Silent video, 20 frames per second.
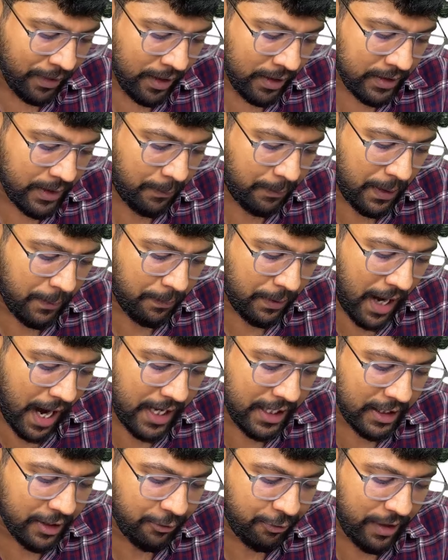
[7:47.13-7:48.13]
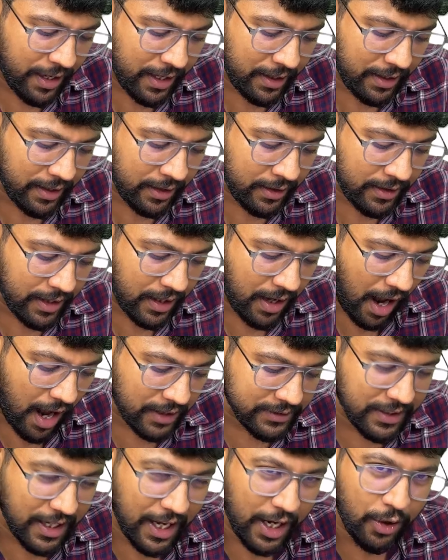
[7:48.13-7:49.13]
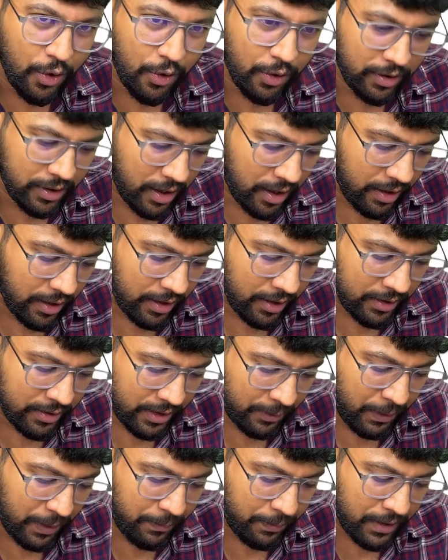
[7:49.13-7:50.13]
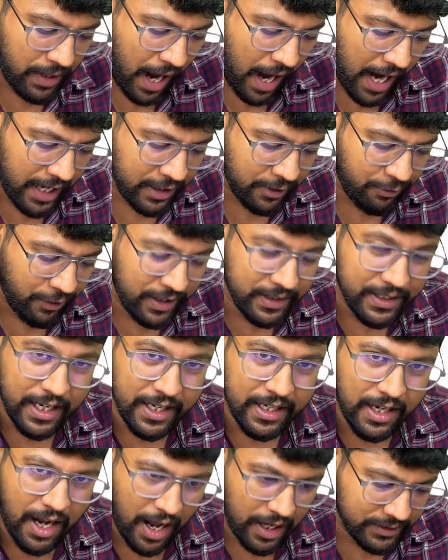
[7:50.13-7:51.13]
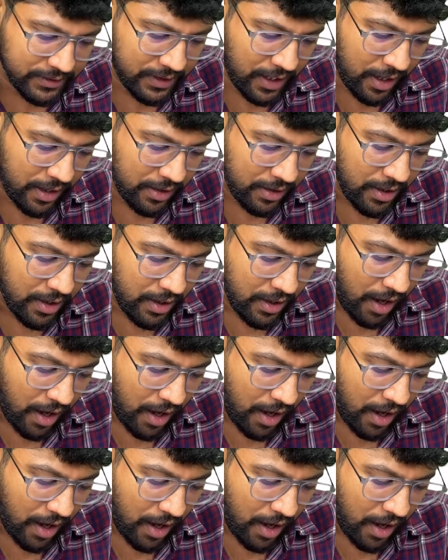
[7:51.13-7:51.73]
the people identify the caste along the people identify their caste are,